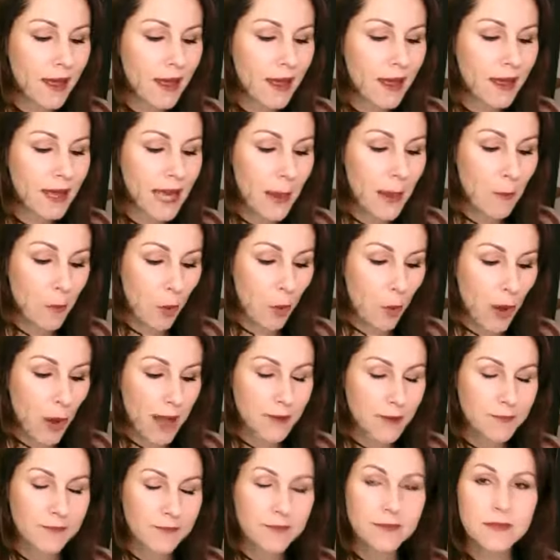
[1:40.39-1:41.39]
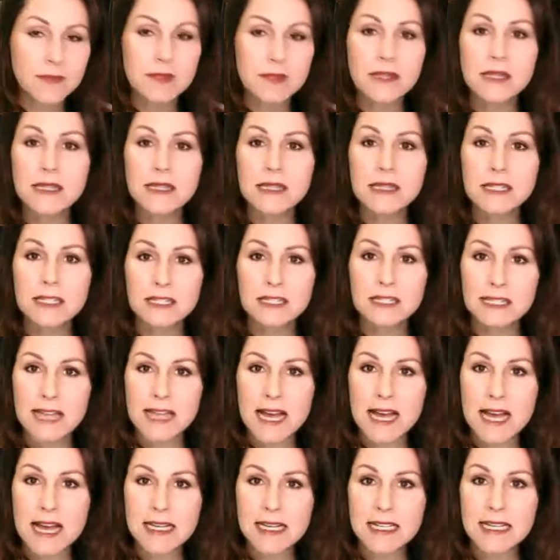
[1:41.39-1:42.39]
Number one,
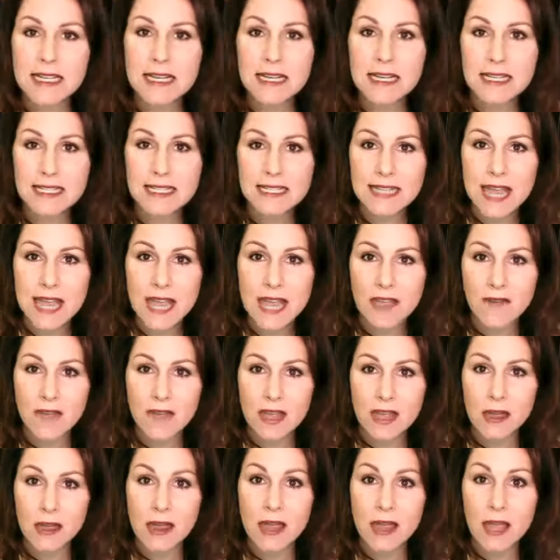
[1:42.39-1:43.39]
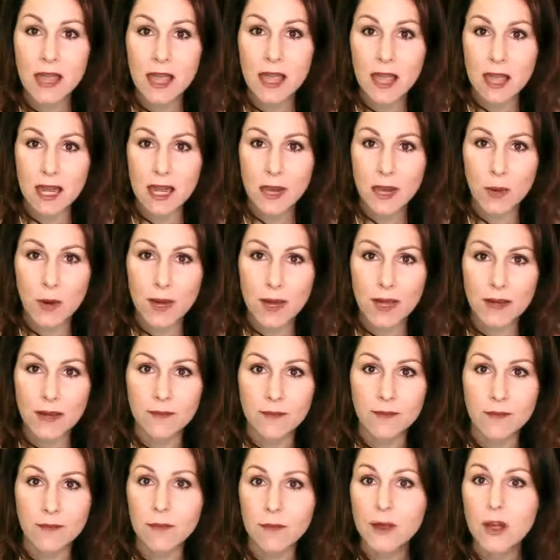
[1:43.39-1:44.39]
start saving anyway.
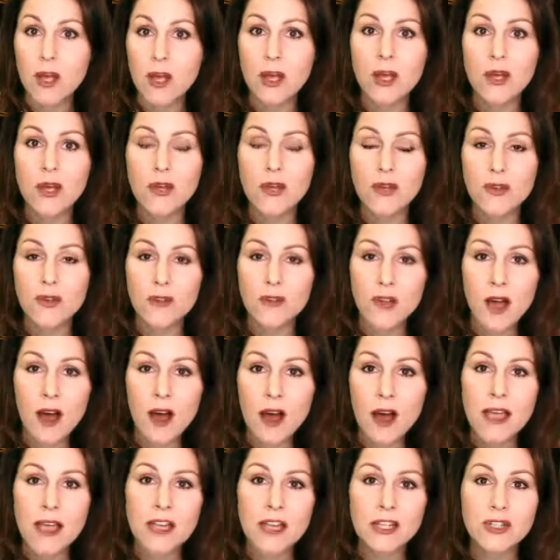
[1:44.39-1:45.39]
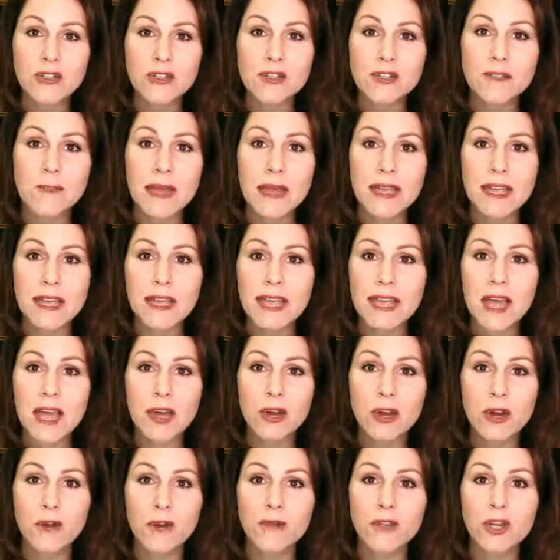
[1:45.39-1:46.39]
Use a high interest bank
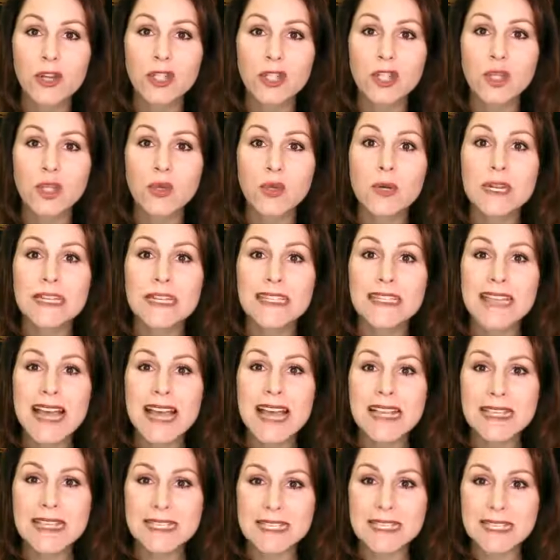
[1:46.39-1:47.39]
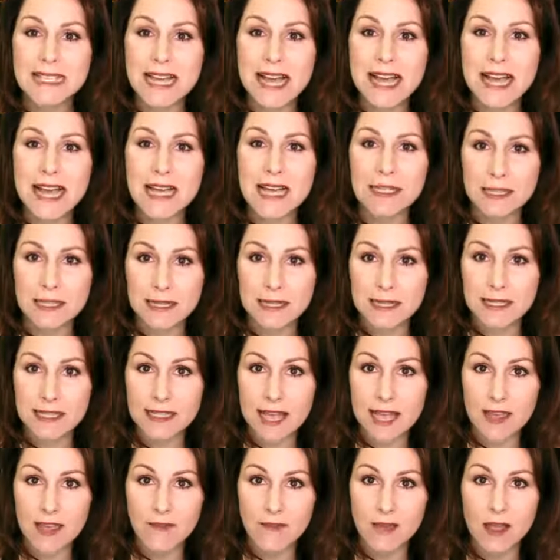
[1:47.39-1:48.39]
account of your choice and start
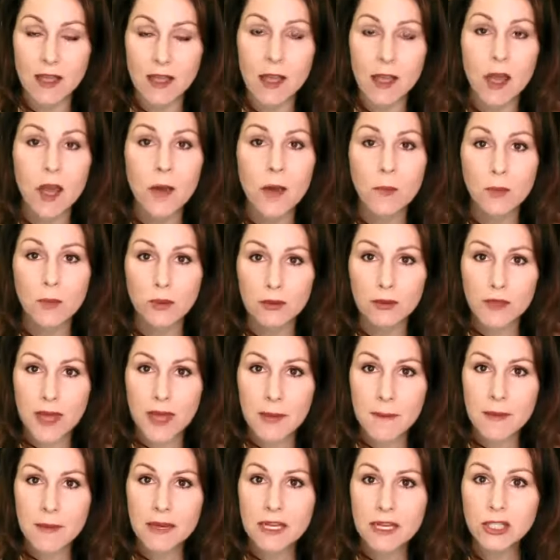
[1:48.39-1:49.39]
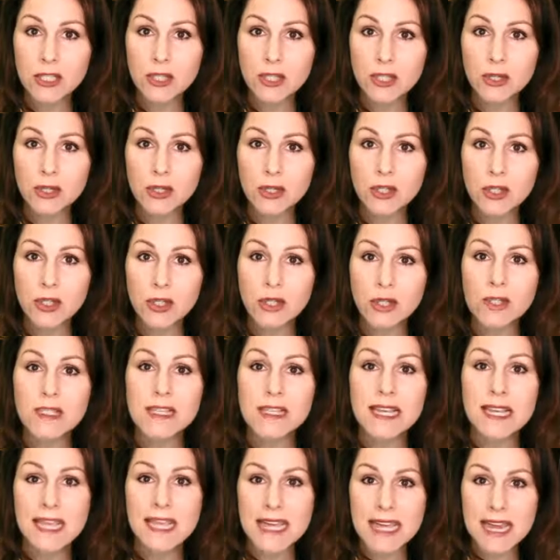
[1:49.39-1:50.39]
saving. Put that money to good use,
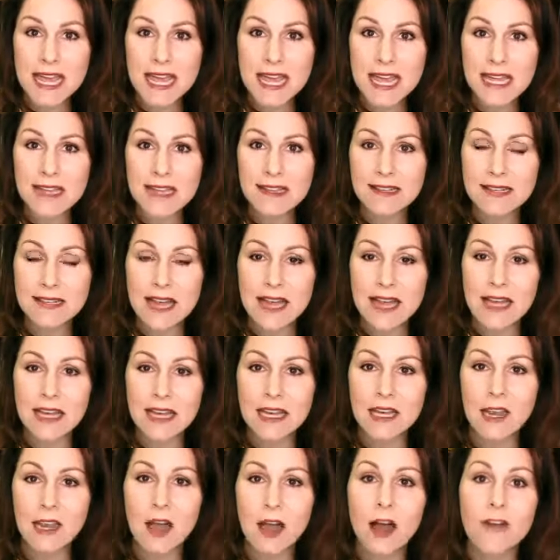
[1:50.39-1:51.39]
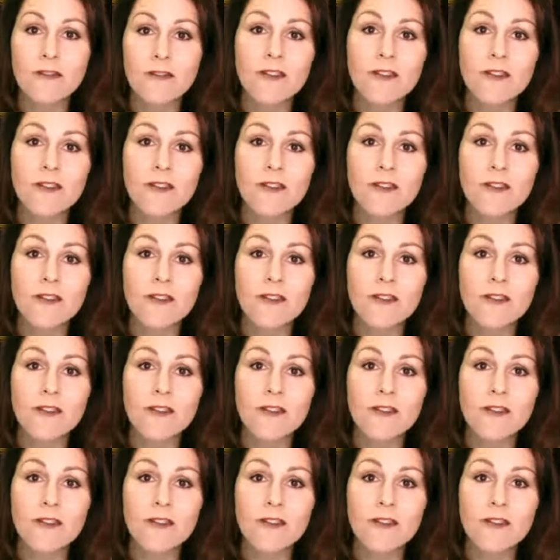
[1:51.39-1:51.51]
get a head start in life.